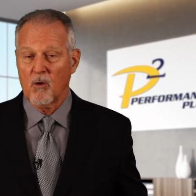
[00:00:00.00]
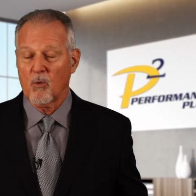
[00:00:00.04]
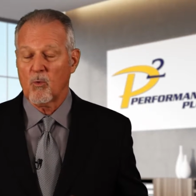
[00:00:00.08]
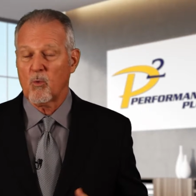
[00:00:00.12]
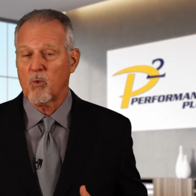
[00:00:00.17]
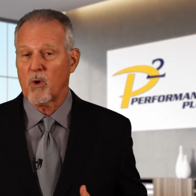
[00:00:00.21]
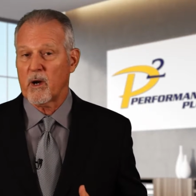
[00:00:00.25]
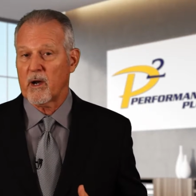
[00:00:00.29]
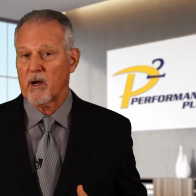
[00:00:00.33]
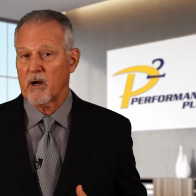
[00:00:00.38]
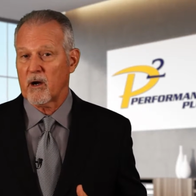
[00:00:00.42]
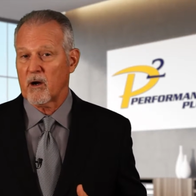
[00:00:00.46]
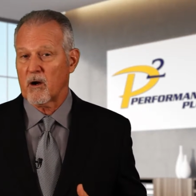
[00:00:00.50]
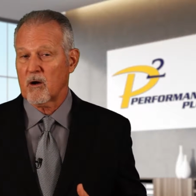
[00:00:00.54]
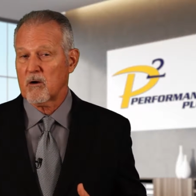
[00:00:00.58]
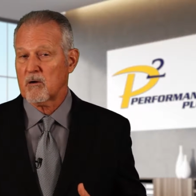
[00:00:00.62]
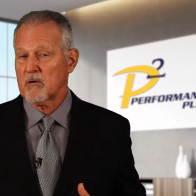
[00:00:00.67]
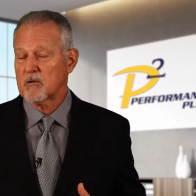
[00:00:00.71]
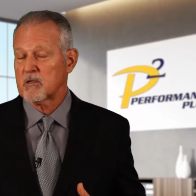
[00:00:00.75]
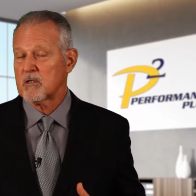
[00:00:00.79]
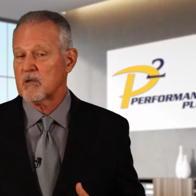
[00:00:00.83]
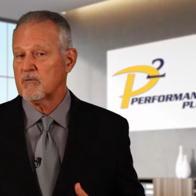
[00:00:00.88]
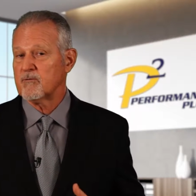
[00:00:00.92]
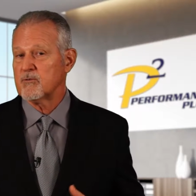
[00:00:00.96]

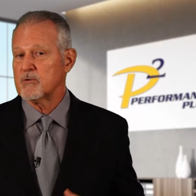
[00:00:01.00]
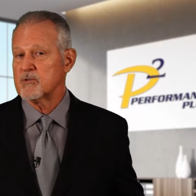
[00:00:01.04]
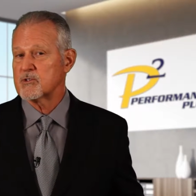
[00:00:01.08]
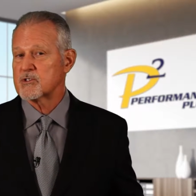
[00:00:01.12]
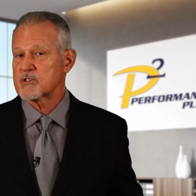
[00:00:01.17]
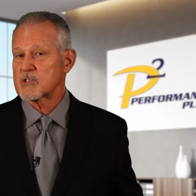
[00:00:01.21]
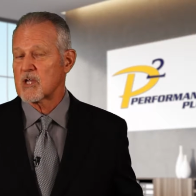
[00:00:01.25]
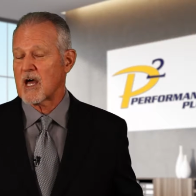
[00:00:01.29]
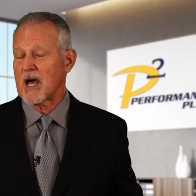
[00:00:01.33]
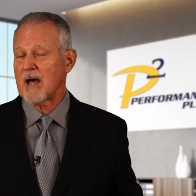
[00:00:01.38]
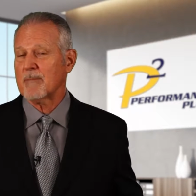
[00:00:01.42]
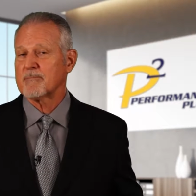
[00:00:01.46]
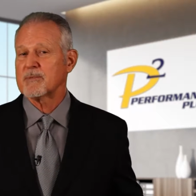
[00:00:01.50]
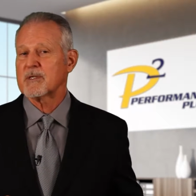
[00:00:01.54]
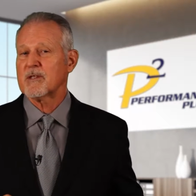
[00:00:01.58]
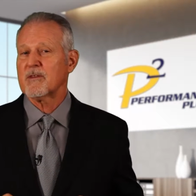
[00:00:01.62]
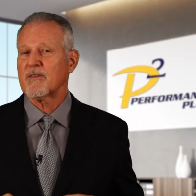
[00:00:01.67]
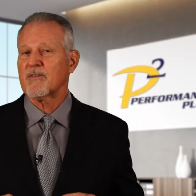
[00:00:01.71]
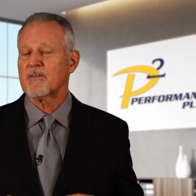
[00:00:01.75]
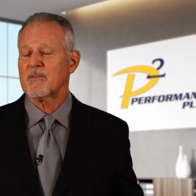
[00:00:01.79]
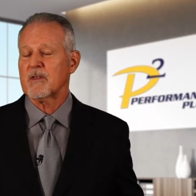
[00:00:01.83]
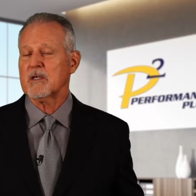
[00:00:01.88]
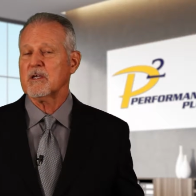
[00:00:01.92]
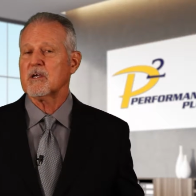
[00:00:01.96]
where, if you stop to
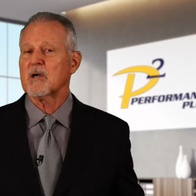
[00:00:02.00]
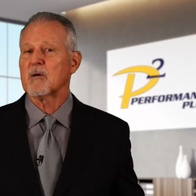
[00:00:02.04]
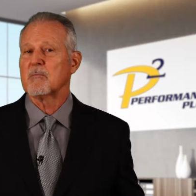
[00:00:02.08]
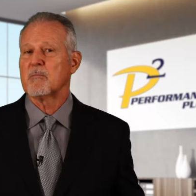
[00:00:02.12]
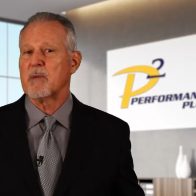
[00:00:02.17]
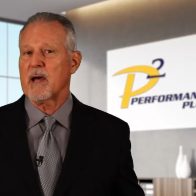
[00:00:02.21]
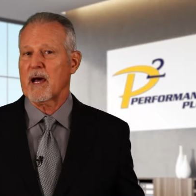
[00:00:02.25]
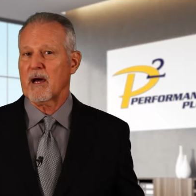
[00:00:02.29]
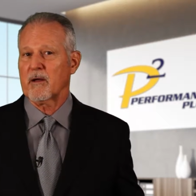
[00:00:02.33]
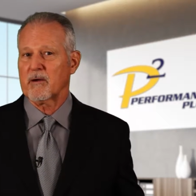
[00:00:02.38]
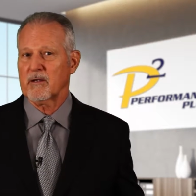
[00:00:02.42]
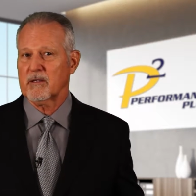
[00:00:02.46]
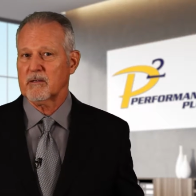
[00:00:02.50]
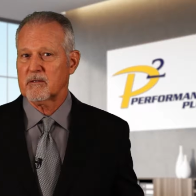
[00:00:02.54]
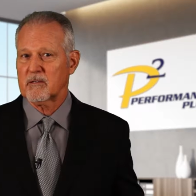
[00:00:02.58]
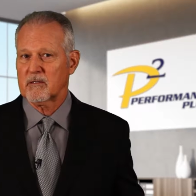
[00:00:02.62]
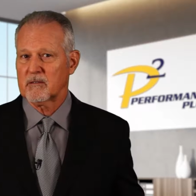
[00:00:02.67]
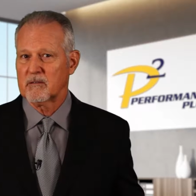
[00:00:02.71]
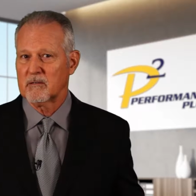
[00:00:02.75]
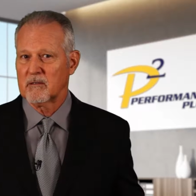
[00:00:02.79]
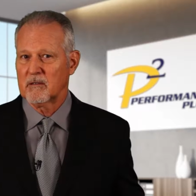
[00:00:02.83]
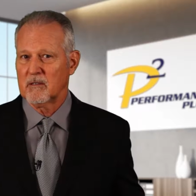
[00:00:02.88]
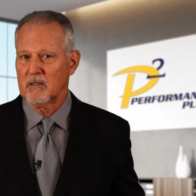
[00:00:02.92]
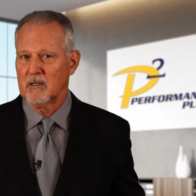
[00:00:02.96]
think about it,
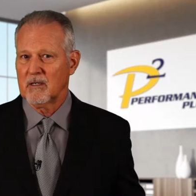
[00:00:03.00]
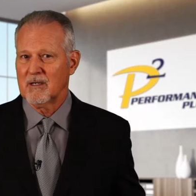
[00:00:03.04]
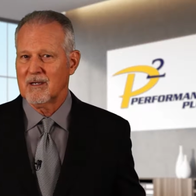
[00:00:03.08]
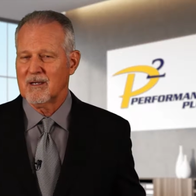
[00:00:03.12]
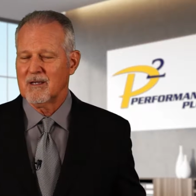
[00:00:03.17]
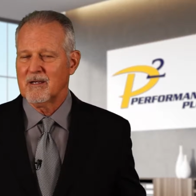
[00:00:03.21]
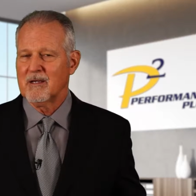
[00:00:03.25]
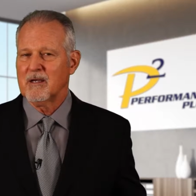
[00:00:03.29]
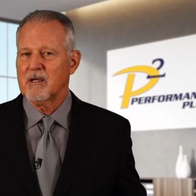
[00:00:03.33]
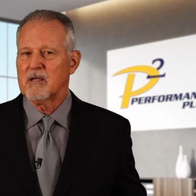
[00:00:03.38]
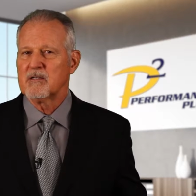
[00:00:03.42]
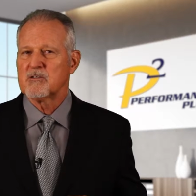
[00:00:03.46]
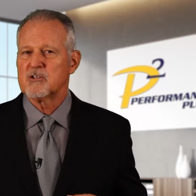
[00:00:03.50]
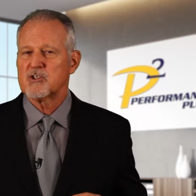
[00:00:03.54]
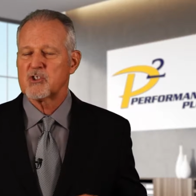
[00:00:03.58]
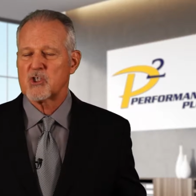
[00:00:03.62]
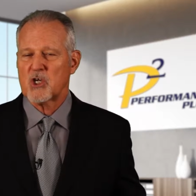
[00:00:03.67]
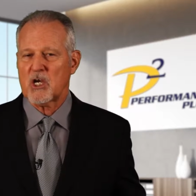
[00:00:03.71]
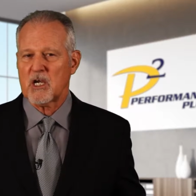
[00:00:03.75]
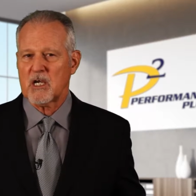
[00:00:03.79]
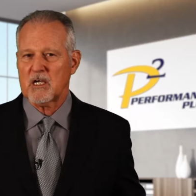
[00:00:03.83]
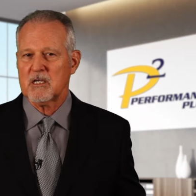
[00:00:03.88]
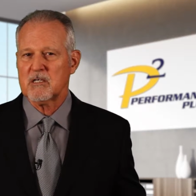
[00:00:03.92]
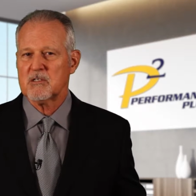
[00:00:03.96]

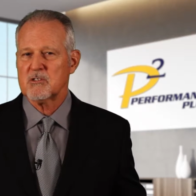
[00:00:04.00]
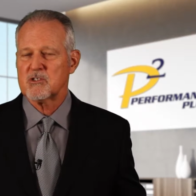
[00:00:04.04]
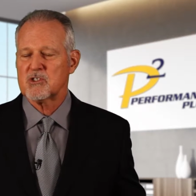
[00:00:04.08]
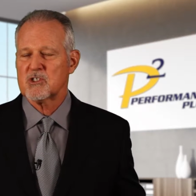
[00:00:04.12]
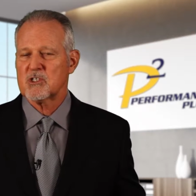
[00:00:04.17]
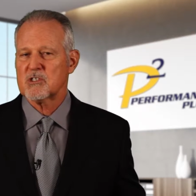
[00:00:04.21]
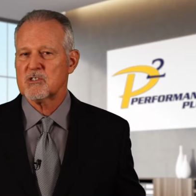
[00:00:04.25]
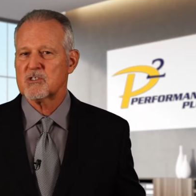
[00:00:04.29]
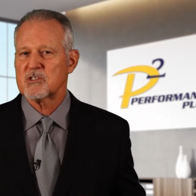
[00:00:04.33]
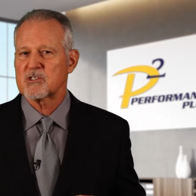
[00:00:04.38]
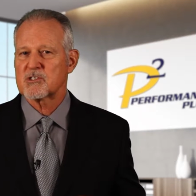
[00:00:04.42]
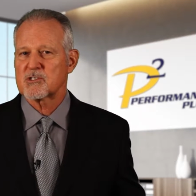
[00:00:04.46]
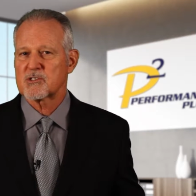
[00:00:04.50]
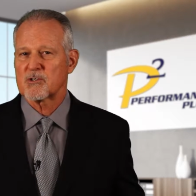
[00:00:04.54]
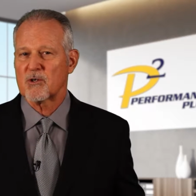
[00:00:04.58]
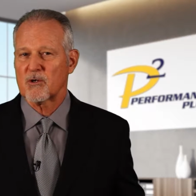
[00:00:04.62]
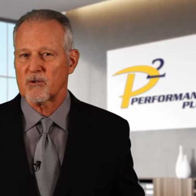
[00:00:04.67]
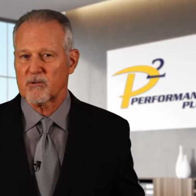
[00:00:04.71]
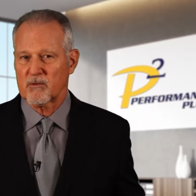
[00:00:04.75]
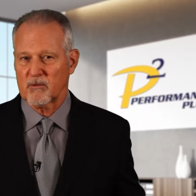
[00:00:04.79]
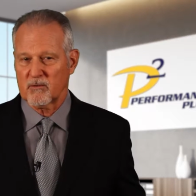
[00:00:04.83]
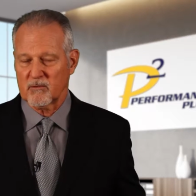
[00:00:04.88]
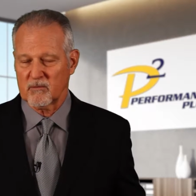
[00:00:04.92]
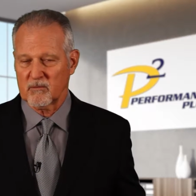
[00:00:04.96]
change is
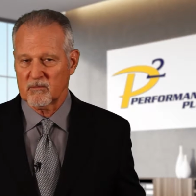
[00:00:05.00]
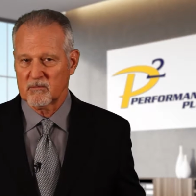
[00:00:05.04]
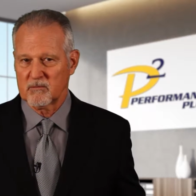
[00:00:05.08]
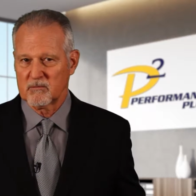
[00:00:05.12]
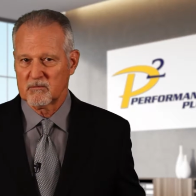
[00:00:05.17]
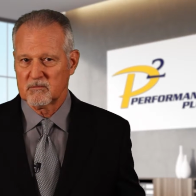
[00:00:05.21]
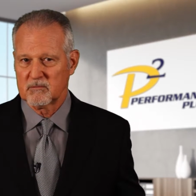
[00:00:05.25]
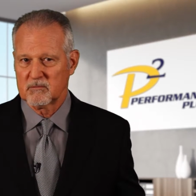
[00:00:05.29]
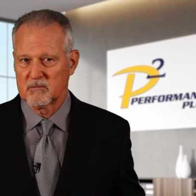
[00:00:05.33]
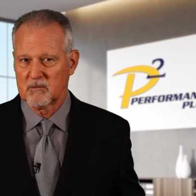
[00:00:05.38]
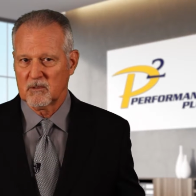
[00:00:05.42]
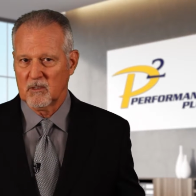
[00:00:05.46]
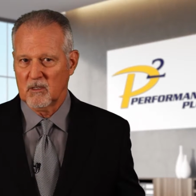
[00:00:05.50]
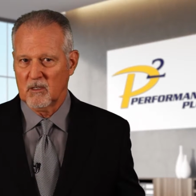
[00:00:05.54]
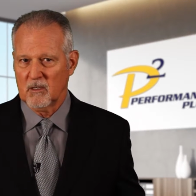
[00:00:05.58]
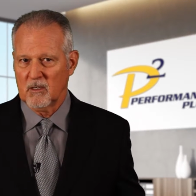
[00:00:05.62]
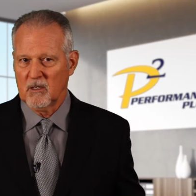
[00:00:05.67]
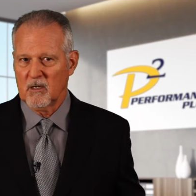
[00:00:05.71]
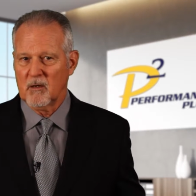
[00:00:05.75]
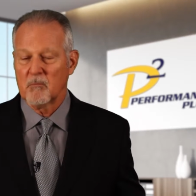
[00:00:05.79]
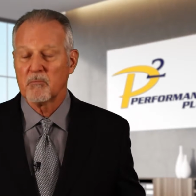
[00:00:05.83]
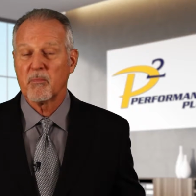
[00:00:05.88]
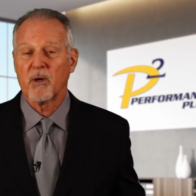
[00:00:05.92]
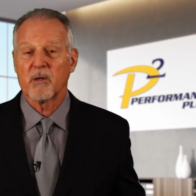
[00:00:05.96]
certain,
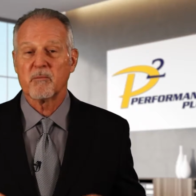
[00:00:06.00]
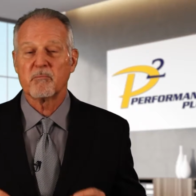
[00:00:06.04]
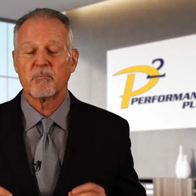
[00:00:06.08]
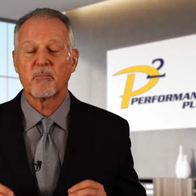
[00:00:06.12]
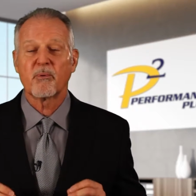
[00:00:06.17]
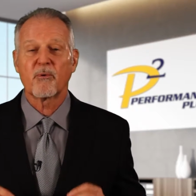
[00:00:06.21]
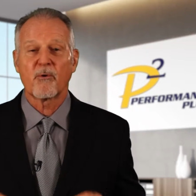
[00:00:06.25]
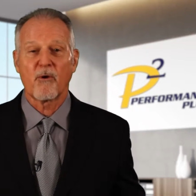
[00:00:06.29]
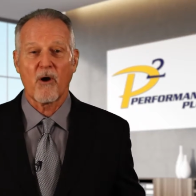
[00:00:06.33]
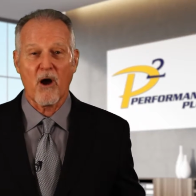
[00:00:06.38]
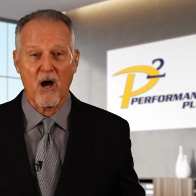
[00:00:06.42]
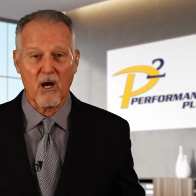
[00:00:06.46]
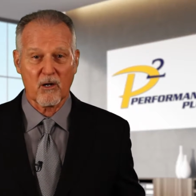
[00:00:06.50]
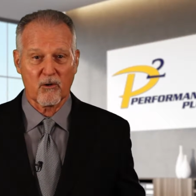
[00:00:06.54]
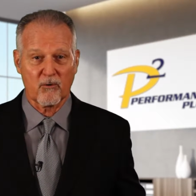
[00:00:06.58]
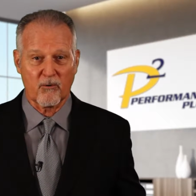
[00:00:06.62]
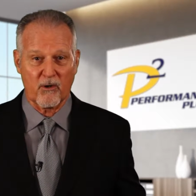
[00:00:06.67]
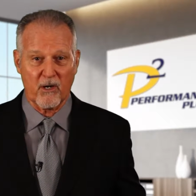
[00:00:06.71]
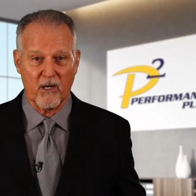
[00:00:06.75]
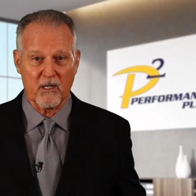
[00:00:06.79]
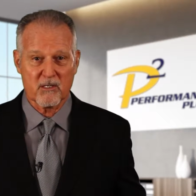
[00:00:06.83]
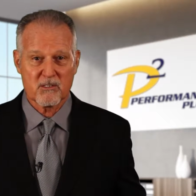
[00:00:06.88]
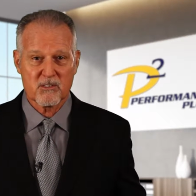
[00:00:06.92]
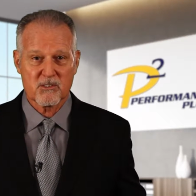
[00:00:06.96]
but
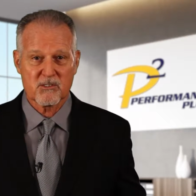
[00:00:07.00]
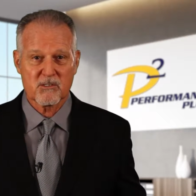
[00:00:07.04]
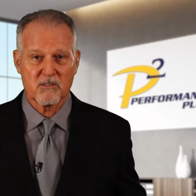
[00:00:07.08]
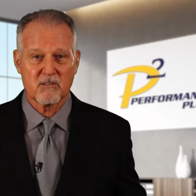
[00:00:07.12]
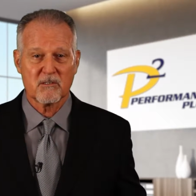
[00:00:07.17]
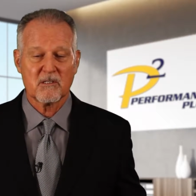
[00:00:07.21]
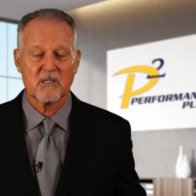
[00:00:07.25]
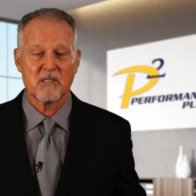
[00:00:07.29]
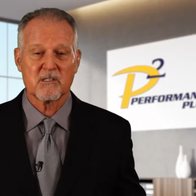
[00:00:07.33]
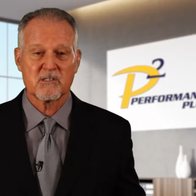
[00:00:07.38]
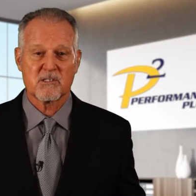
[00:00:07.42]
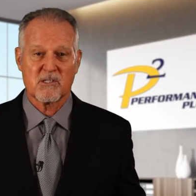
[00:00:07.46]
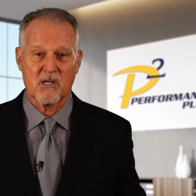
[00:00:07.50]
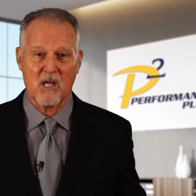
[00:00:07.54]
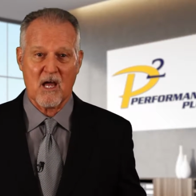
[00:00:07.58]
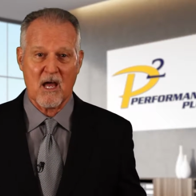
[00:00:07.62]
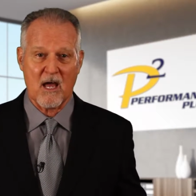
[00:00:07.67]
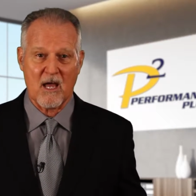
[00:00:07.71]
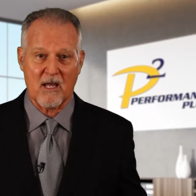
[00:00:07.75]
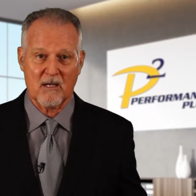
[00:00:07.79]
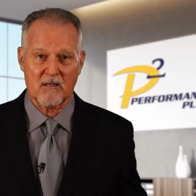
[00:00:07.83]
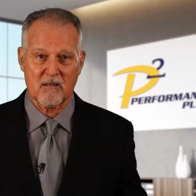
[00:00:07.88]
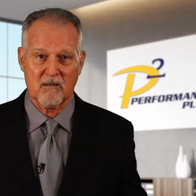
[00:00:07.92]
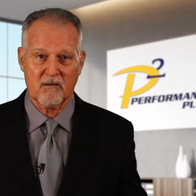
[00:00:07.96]
progress is
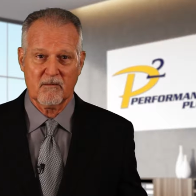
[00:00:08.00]
not.